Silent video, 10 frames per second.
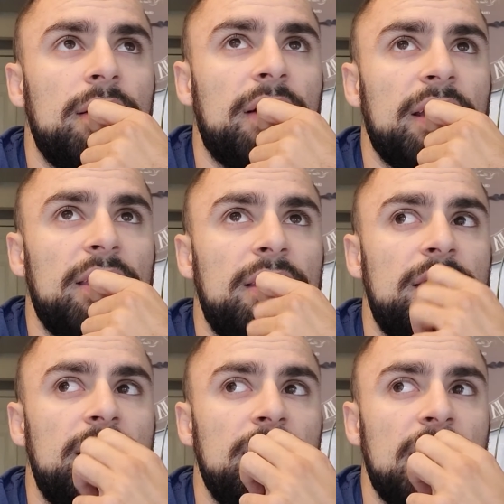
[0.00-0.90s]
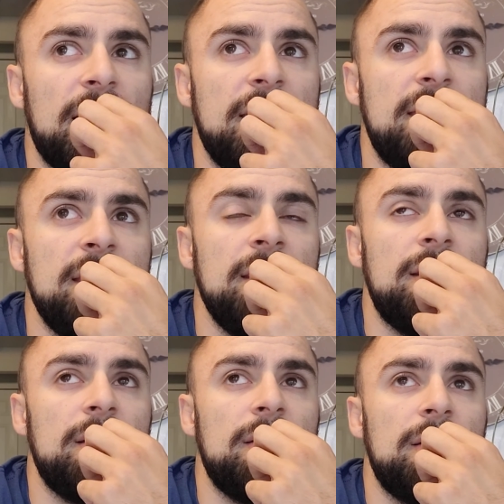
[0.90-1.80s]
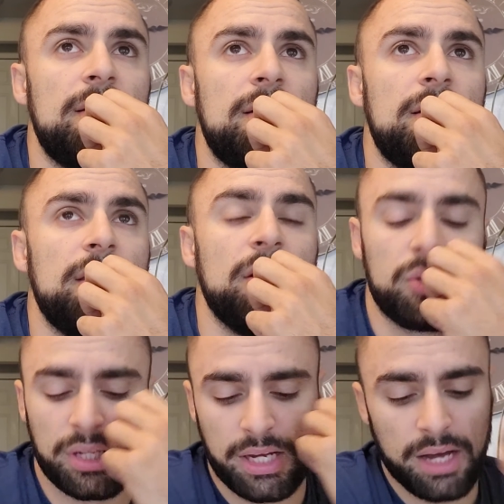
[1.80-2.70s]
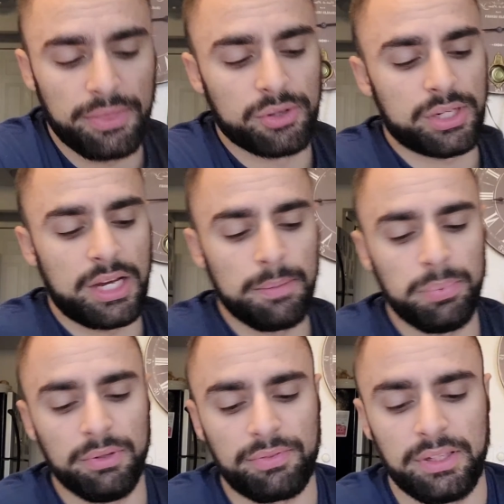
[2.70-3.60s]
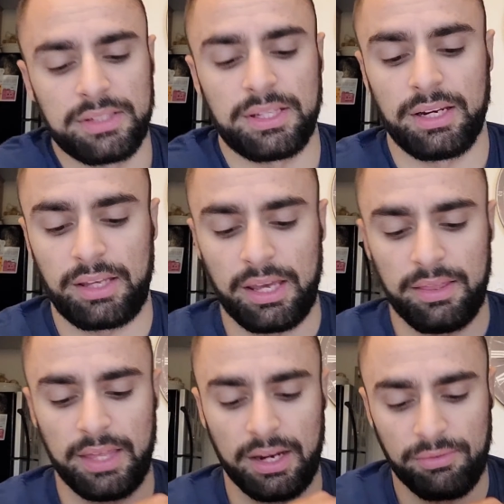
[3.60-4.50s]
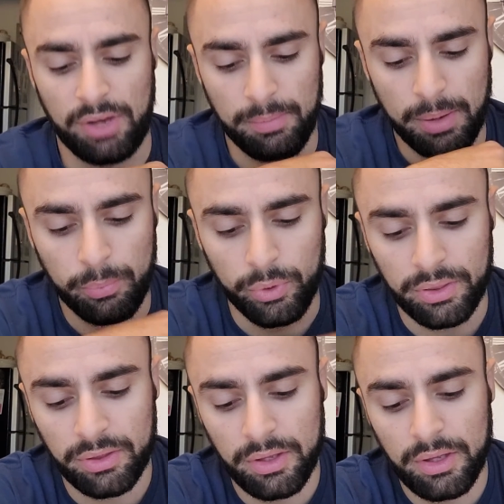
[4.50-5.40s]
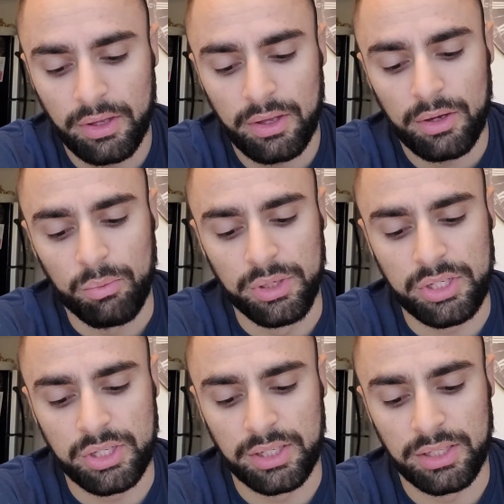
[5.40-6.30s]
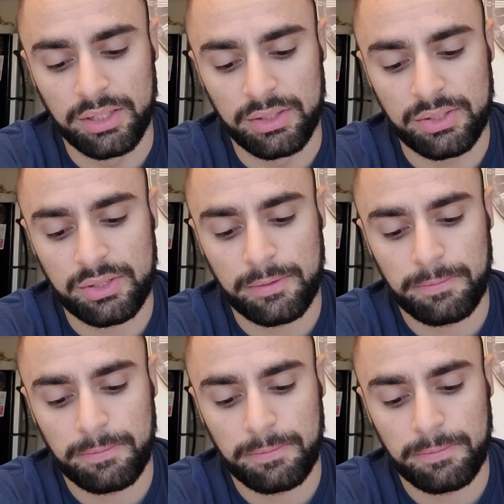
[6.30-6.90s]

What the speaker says: I think there's a couple of things that I've come up with, which is